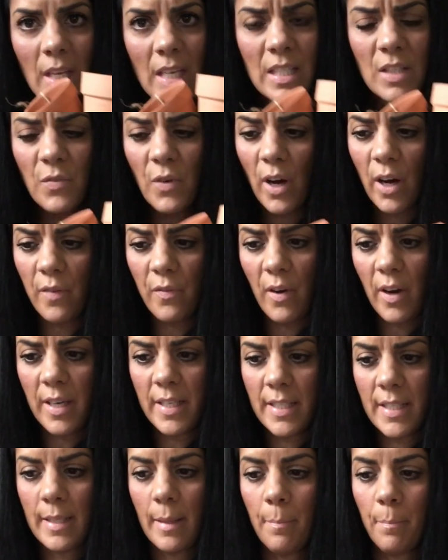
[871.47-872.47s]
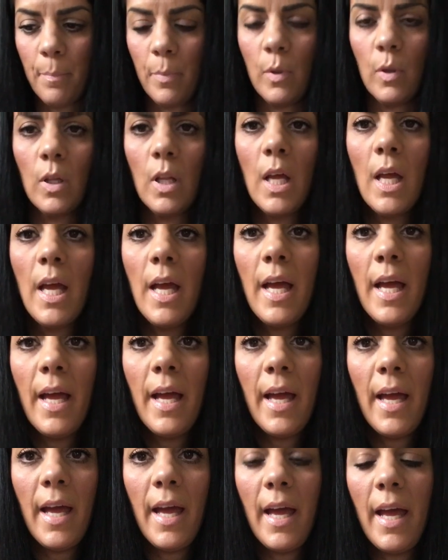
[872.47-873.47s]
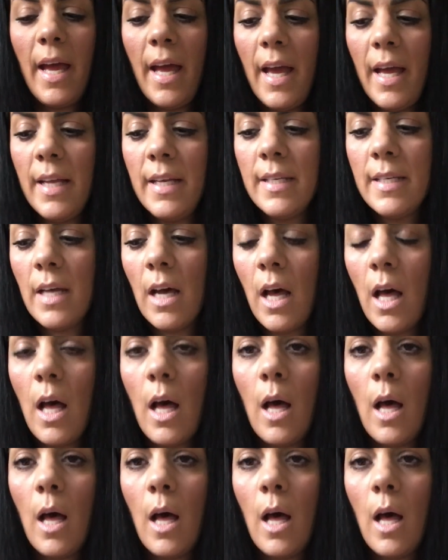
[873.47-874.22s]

It's very simple. And